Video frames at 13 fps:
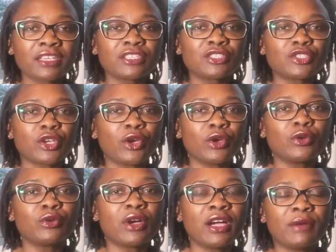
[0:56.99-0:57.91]

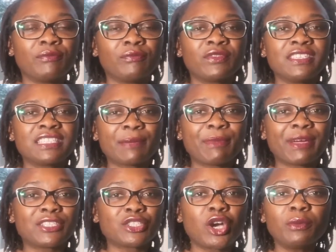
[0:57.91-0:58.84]
So these are
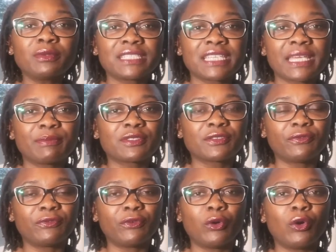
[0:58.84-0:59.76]
my top
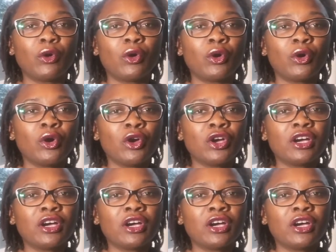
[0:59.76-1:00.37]
tips for